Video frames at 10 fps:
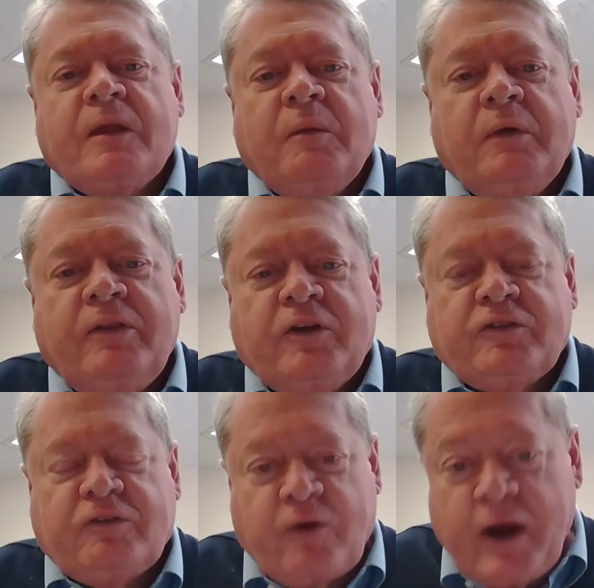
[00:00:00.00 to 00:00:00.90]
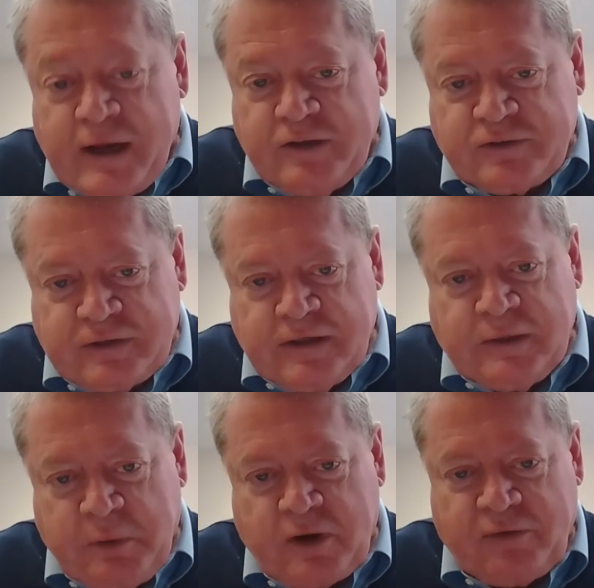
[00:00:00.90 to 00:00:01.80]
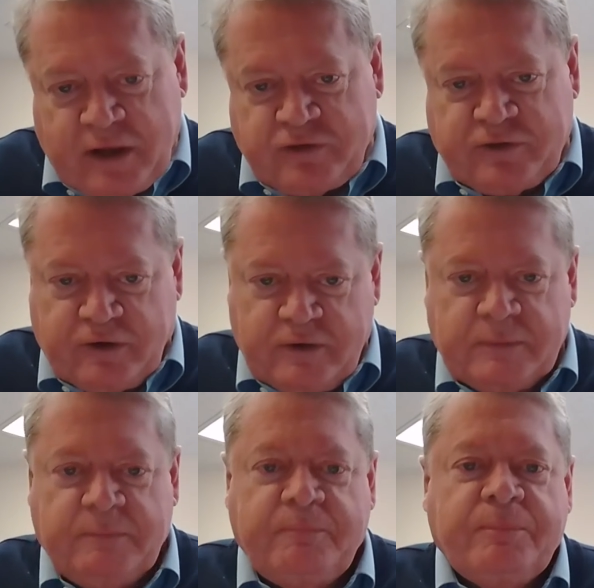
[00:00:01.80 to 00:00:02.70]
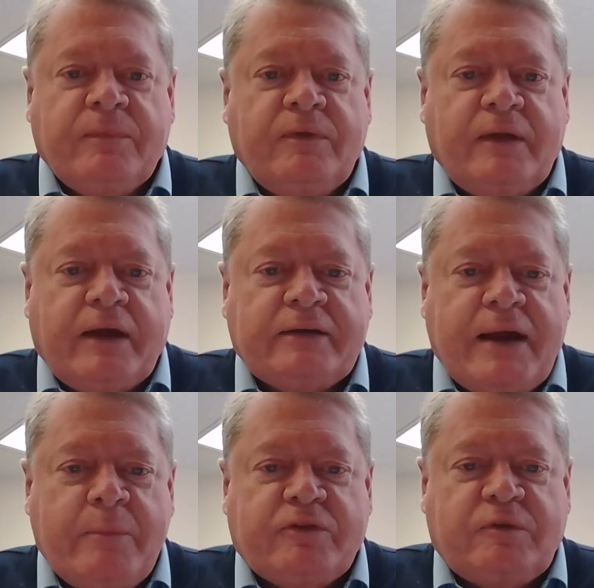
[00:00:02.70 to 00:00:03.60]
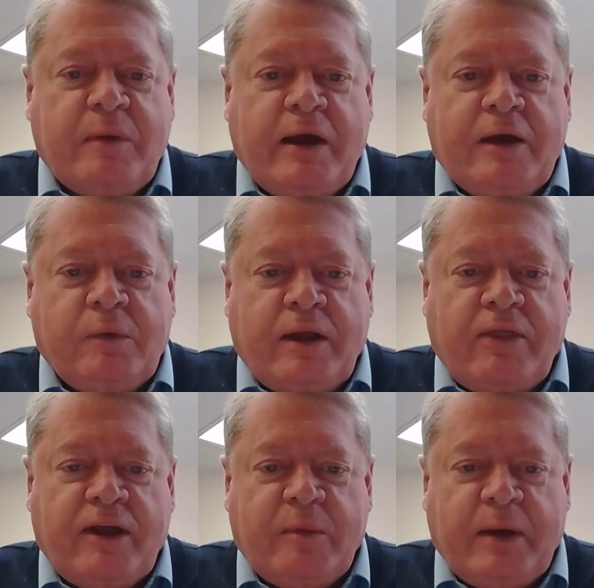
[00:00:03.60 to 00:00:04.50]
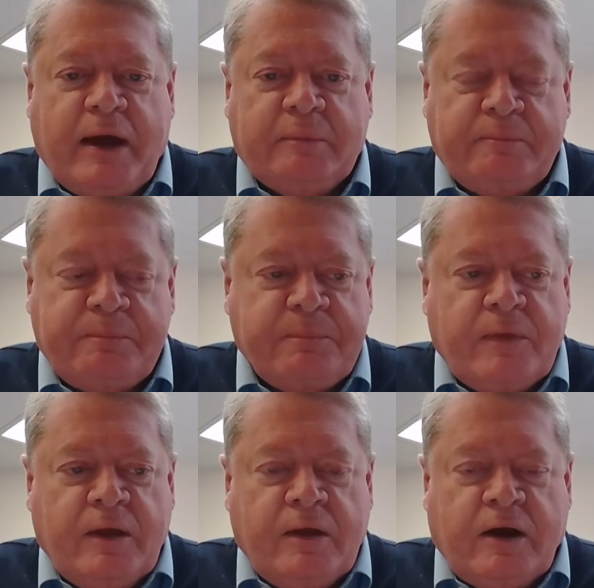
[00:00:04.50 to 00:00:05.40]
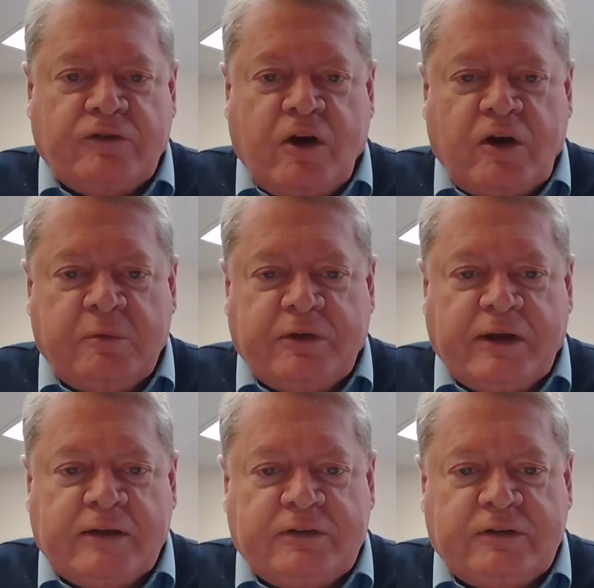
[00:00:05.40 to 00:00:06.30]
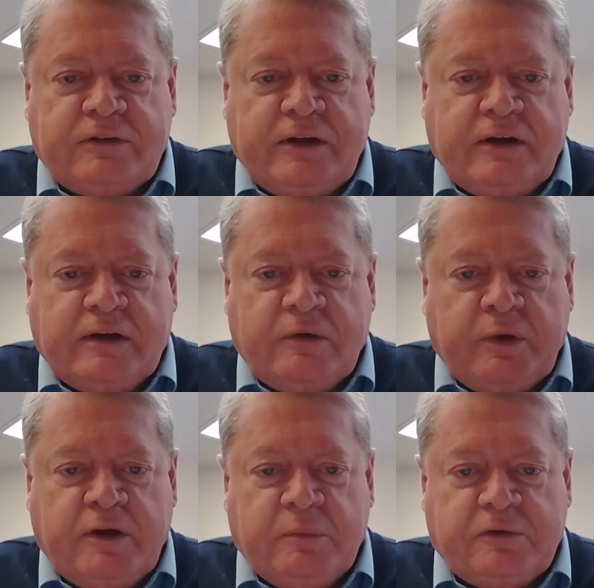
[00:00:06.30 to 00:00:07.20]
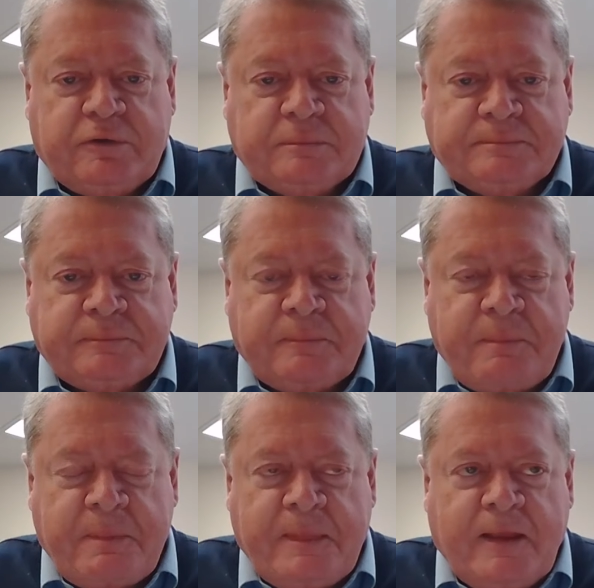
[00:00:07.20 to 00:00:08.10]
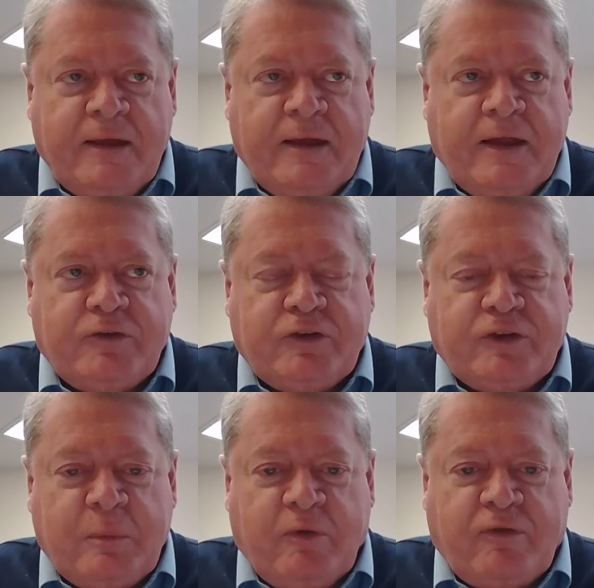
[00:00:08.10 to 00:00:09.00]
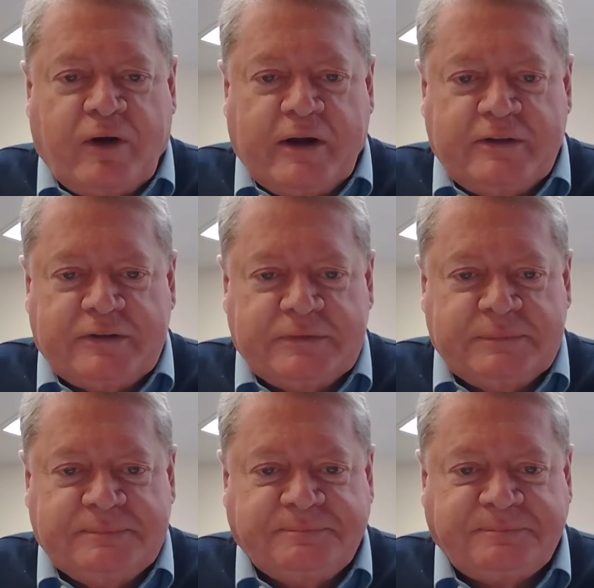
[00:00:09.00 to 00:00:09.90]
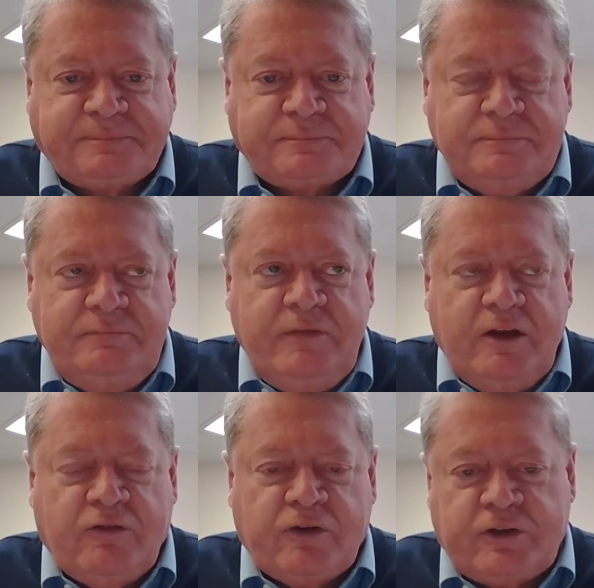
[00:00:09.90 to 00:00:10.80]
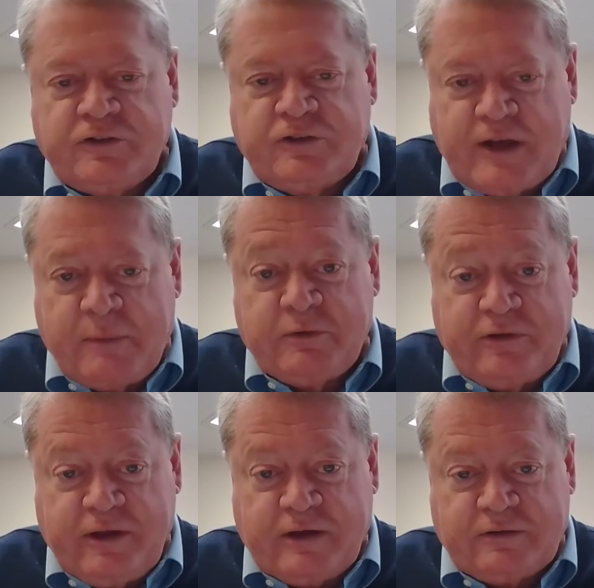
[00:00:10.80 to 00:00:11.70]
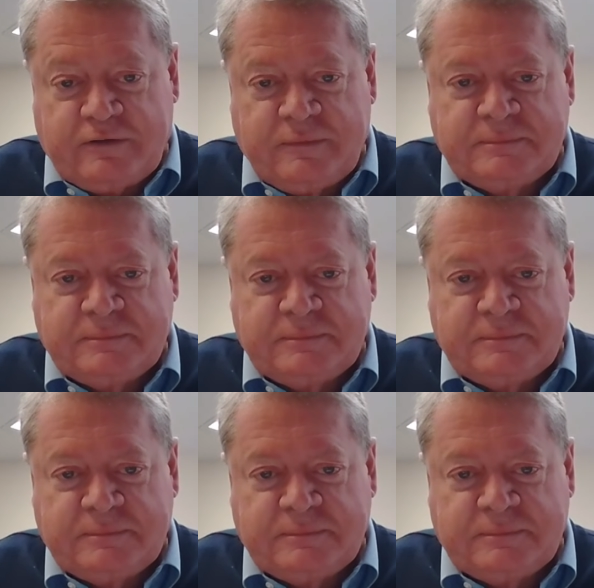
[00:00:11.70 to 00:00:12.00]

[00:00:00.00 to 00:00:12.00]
but there's a phrase in the book of Esther that comes to mind when I think about our circumstances here at Williams. And it's a simple phrase for such a time as this.